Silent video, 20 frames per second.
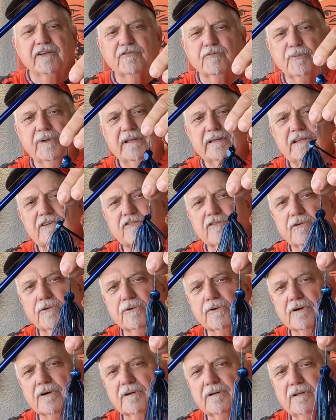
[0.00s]
weedless
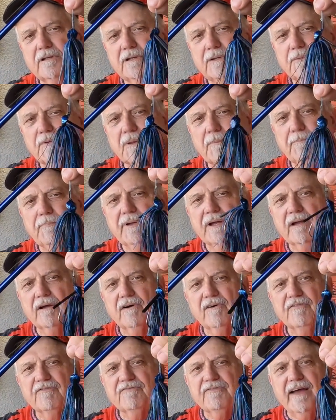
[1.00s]
lure with a big
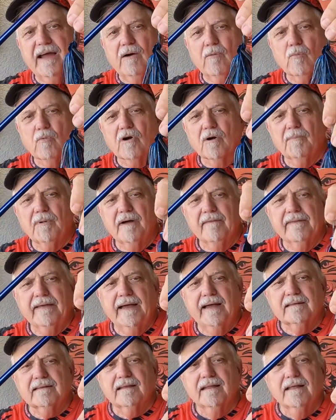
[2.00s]
old fat worm on
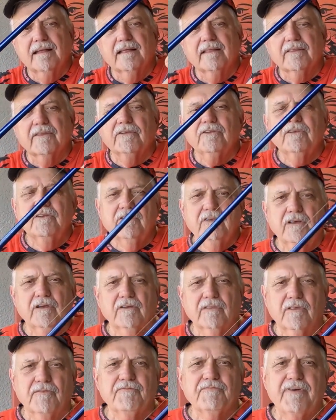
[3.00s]
that.
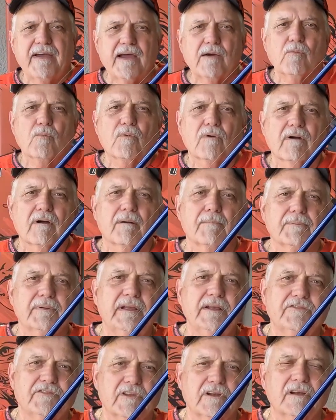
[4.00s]
The fat worm
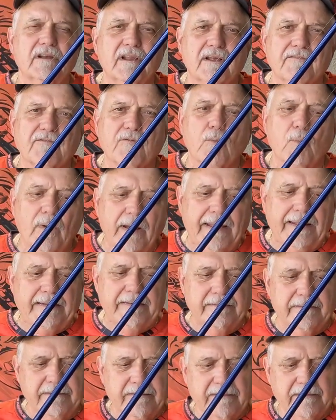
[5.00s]
gives it enough weight
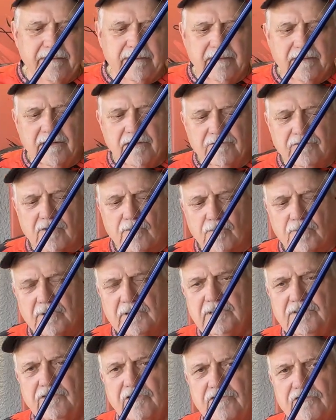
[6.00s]
to
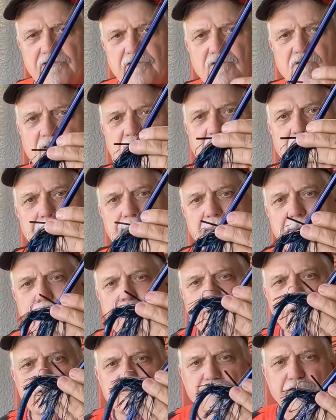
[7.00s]
really just drop and
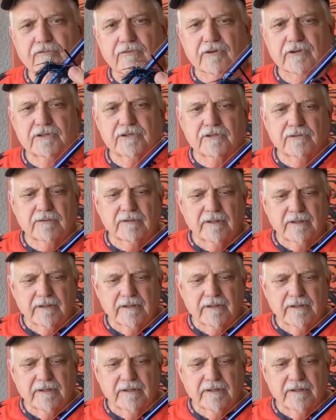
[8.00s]
punch through.